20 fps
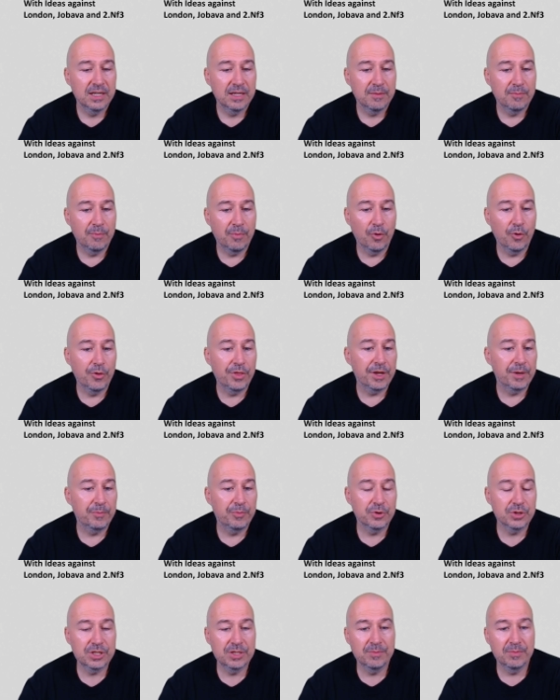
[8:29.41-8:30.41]
both are
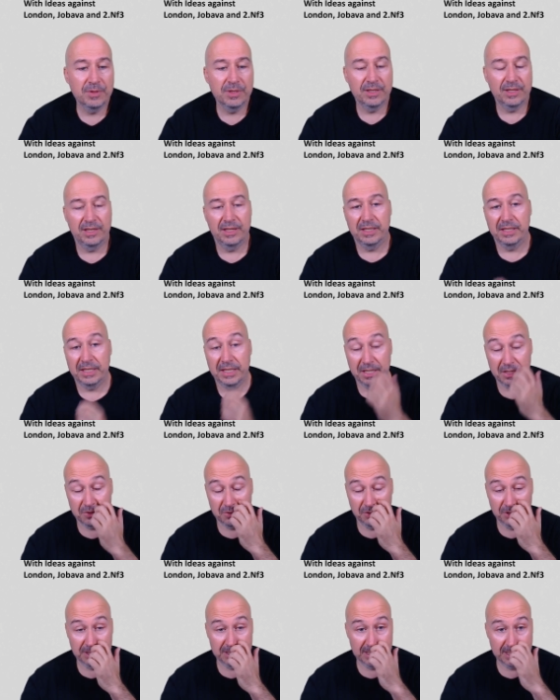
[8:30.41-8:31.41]
possible, and thanks
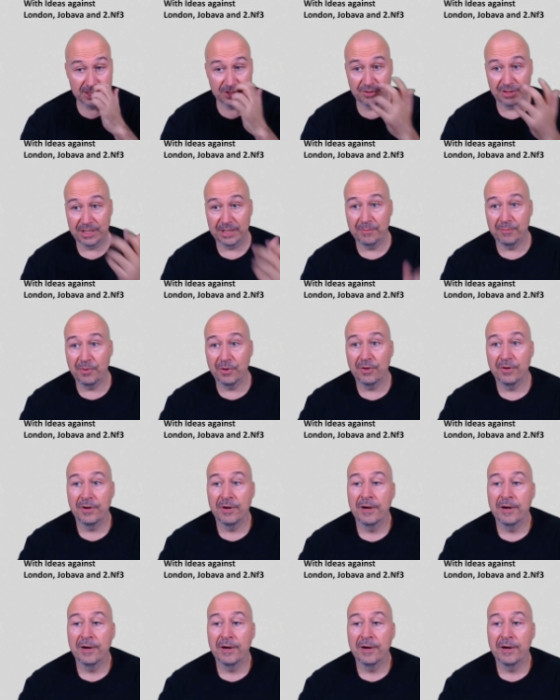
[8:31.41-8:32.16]
to this extra tempo,